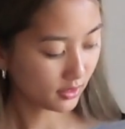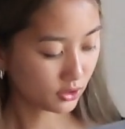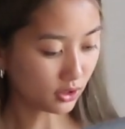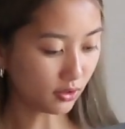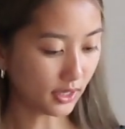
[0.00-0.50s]

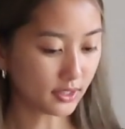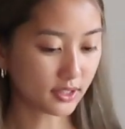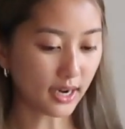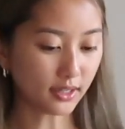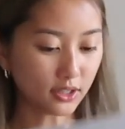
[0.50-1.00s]
So
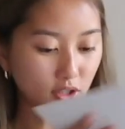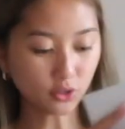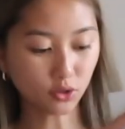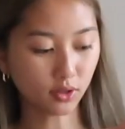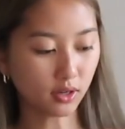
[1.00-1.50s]
inside there's
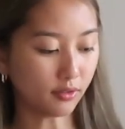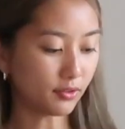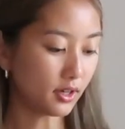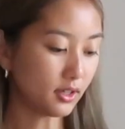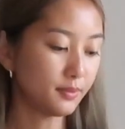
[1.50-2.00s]
also a
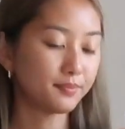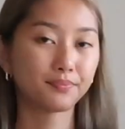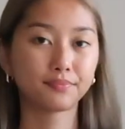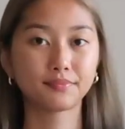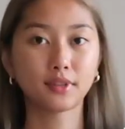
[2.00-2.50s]
cover.
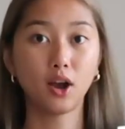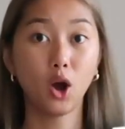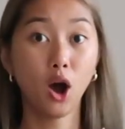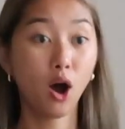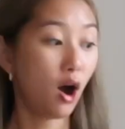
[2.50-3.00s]

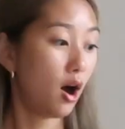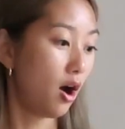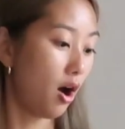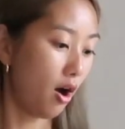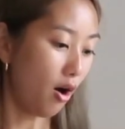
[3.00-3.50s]

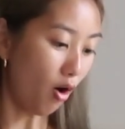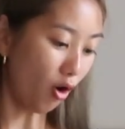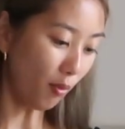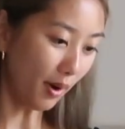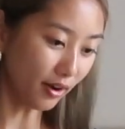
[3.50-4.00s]

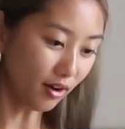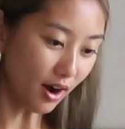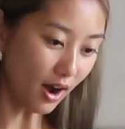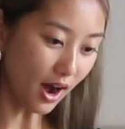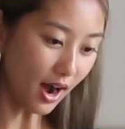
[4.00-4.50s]
Oh my
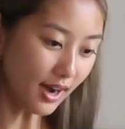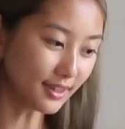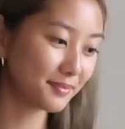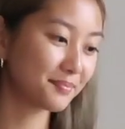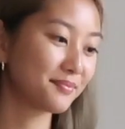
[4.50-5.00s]

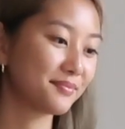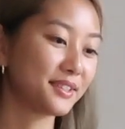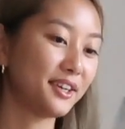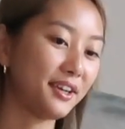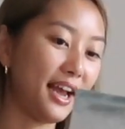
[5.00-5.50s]
god!
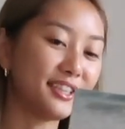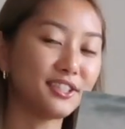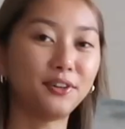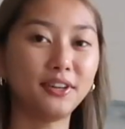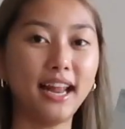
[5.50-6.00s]
Okay,
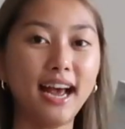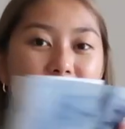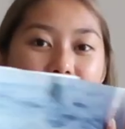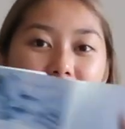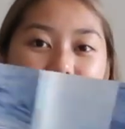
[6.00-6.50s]
so it
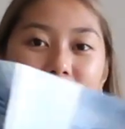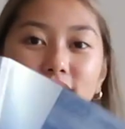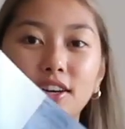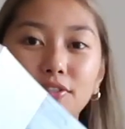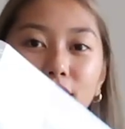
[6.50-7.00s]
has like
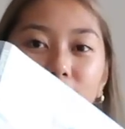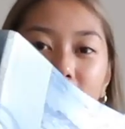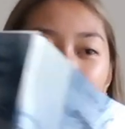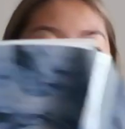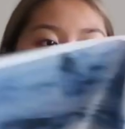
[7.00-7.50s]
this cover
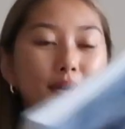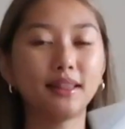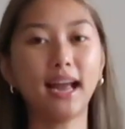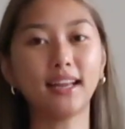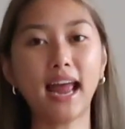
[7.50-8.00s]
thing, but
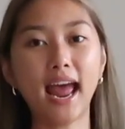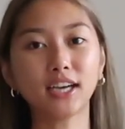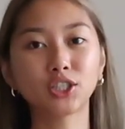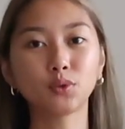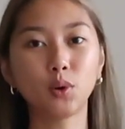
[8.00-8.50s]
like the
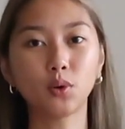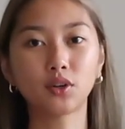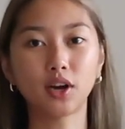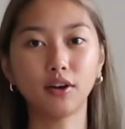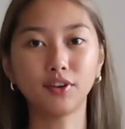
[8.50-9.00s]

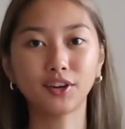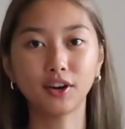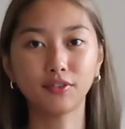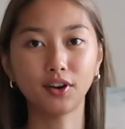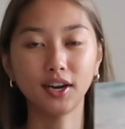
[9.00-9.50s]
actual
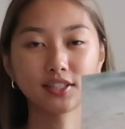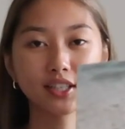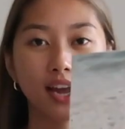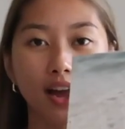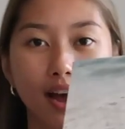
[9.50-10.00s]
cover is...
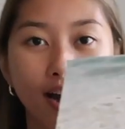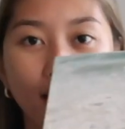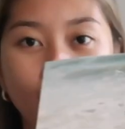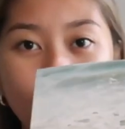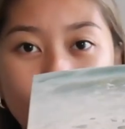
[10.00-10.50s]

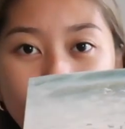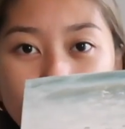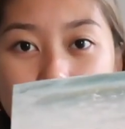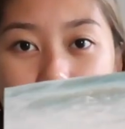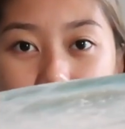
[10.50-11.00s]
Oh
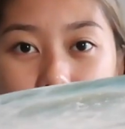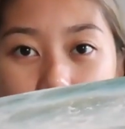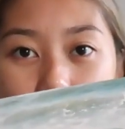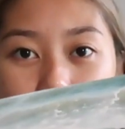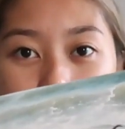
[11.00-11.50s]
my
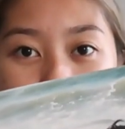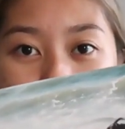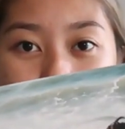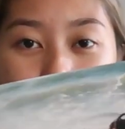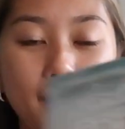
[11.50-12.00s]
god,
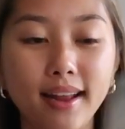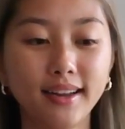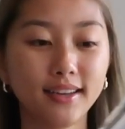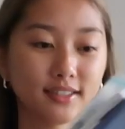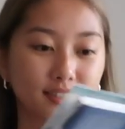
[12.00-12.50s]
this man
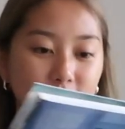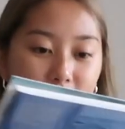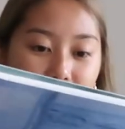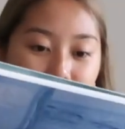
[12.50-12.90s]
is